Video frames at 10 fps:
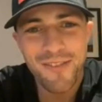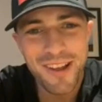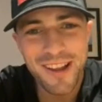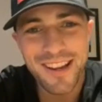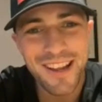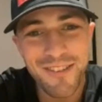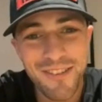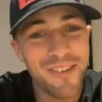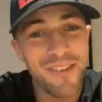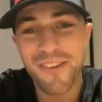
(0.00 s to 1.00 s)
We
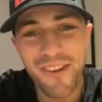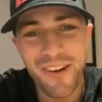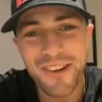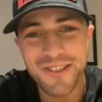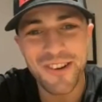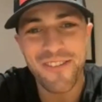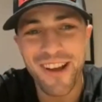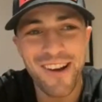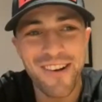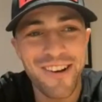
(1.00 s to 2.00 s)
all used to have it
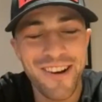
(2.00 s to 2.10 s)
out.